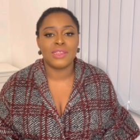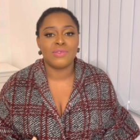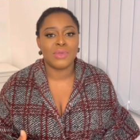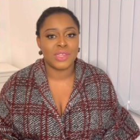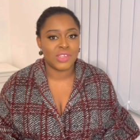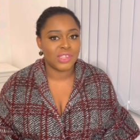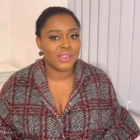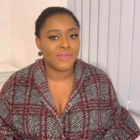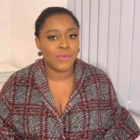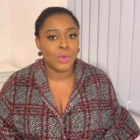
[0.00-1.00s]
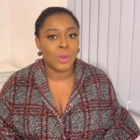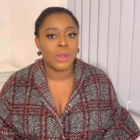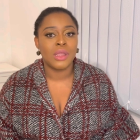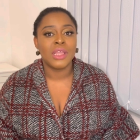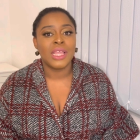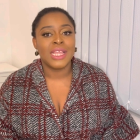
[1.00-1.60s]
then you register for